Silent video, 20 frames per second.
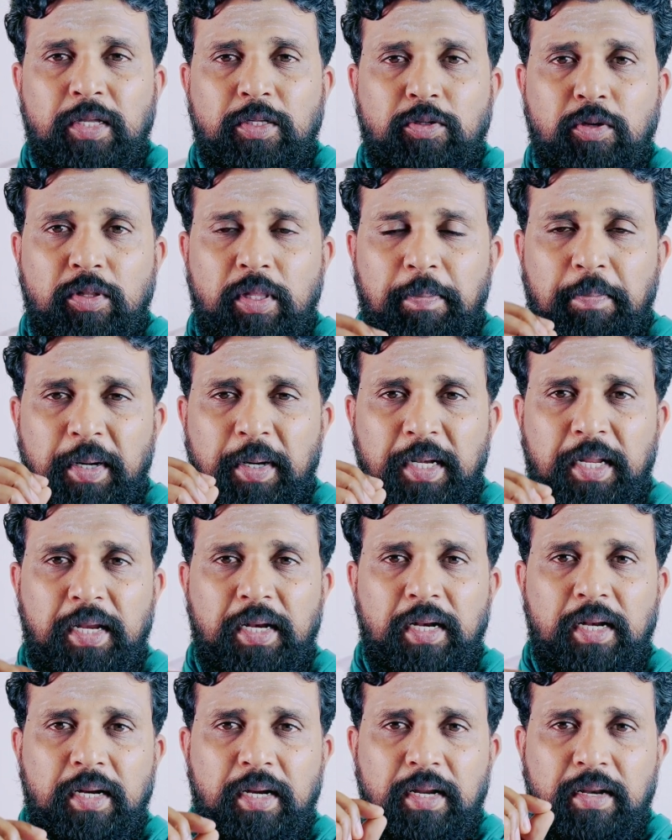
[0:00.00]
So the
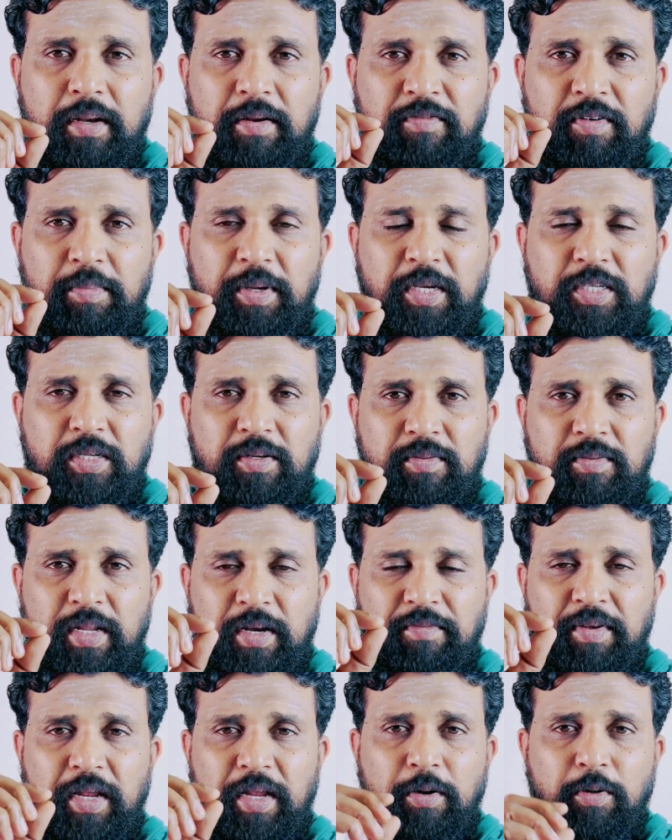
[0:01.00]
particular information
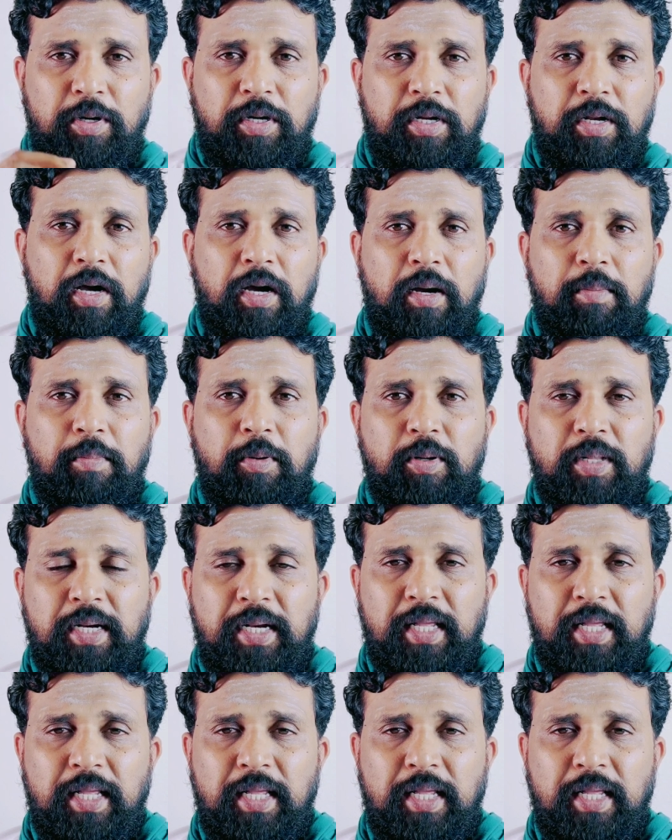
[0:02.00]
that we are going to talk about,